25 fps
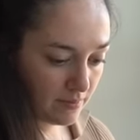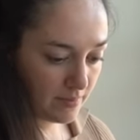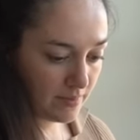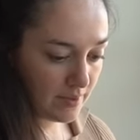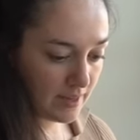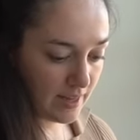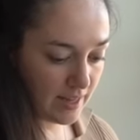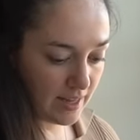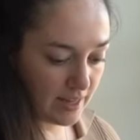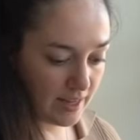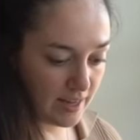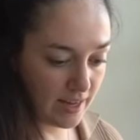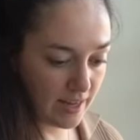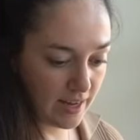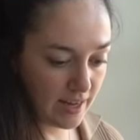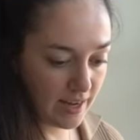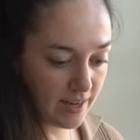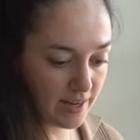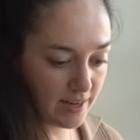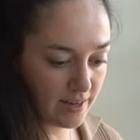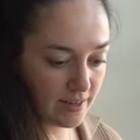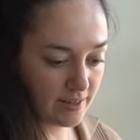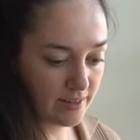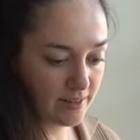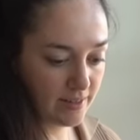
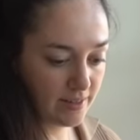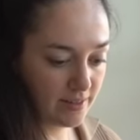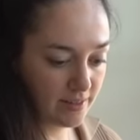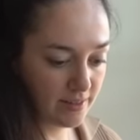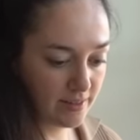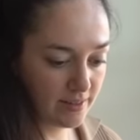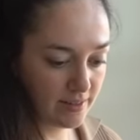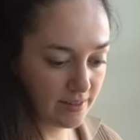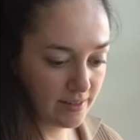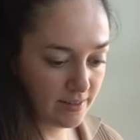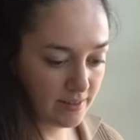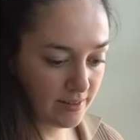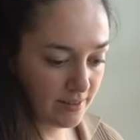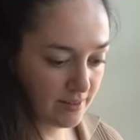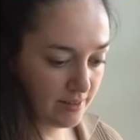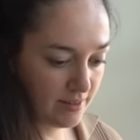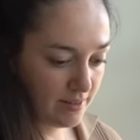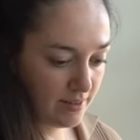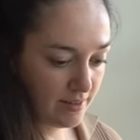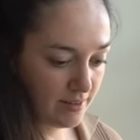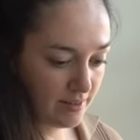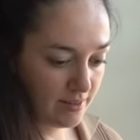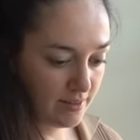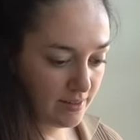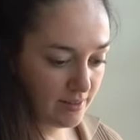Yeah,
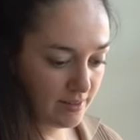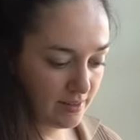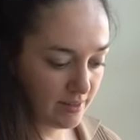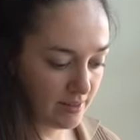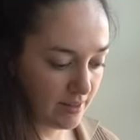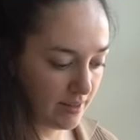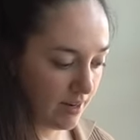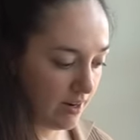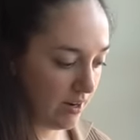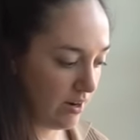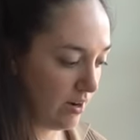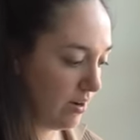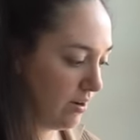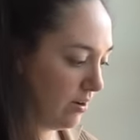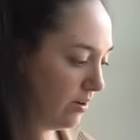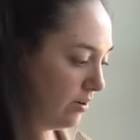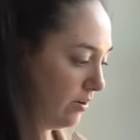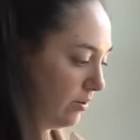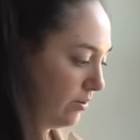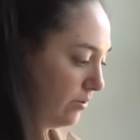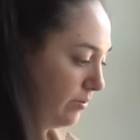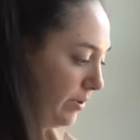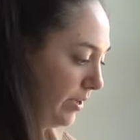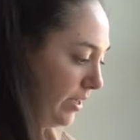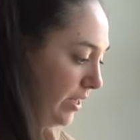I
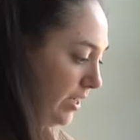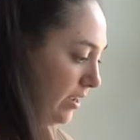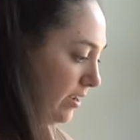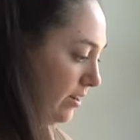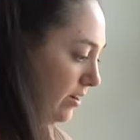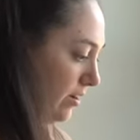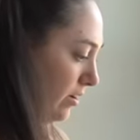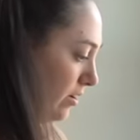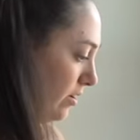know, we're getting